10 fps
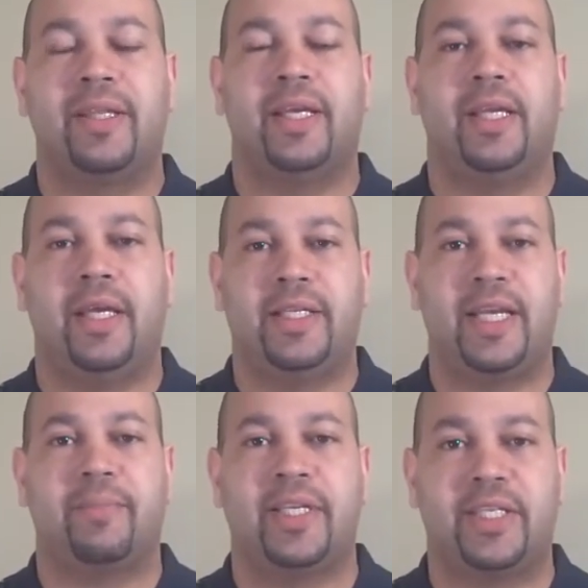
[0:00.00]
I
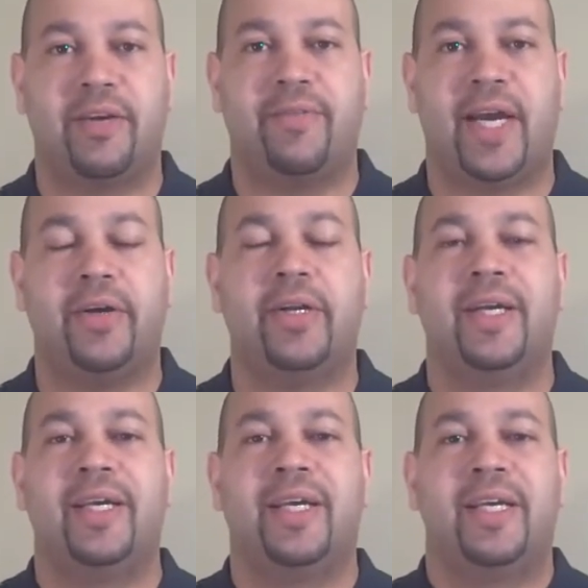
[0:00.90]
take my stuff out.
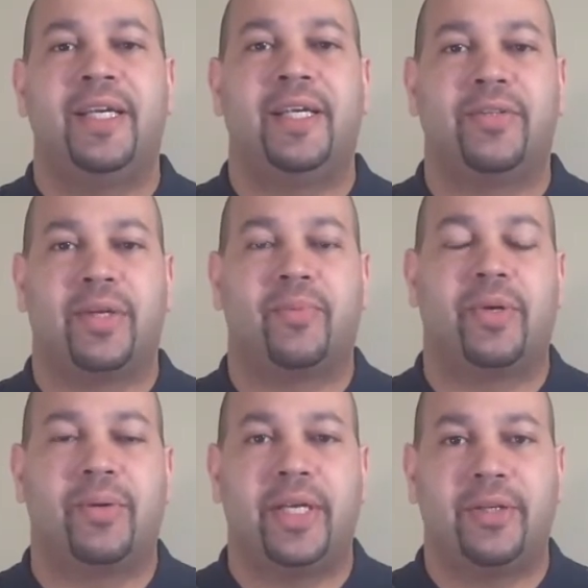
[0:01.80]
And he's like,
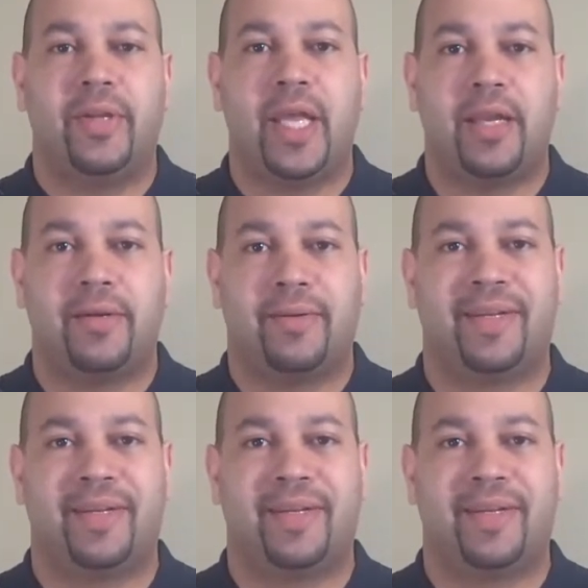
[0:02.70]
"What do I do then?"